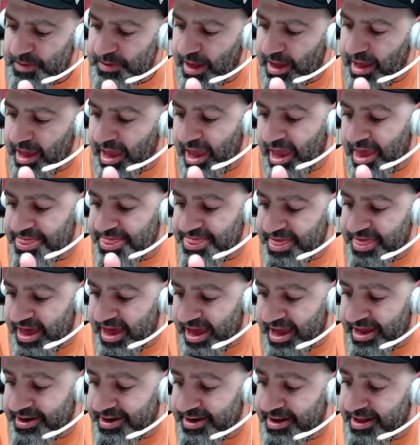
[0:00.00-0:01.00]
and
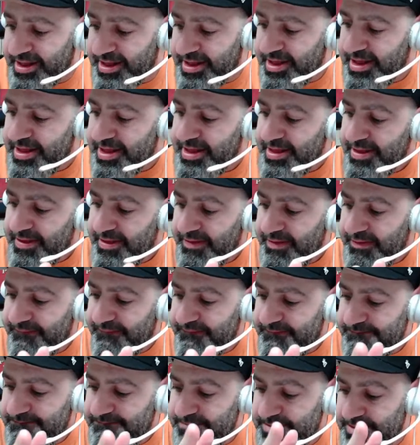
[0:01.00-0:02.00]
then
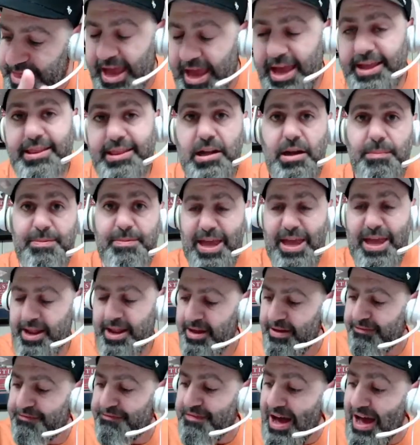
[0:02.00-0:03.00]
they ended up getting a
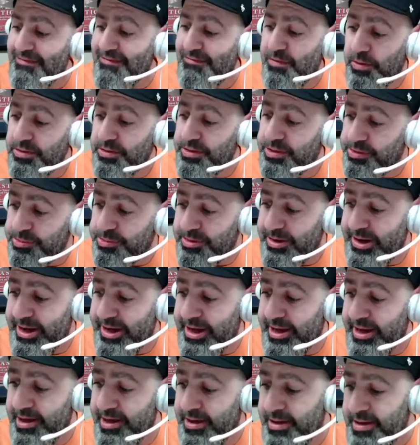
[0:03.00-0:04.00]

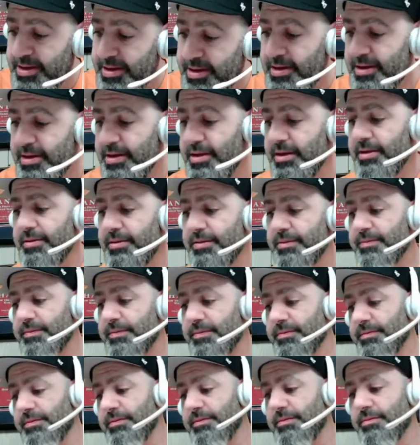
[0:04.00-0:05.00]
5-on-3
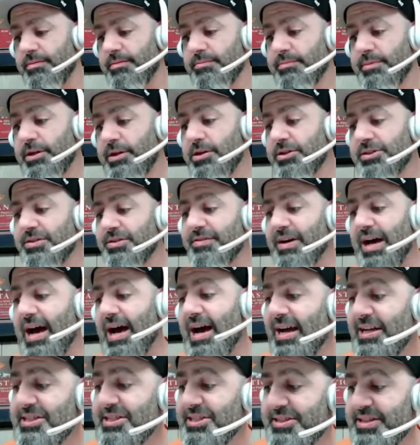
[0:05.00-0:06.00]
because of a
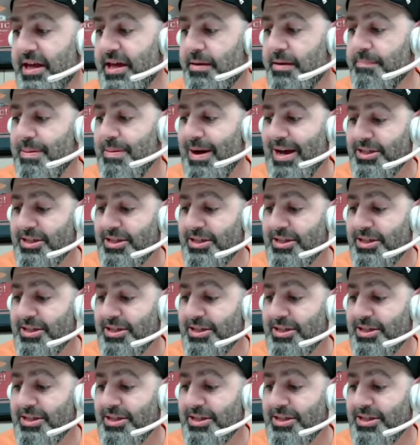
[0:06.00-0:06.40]
high stick by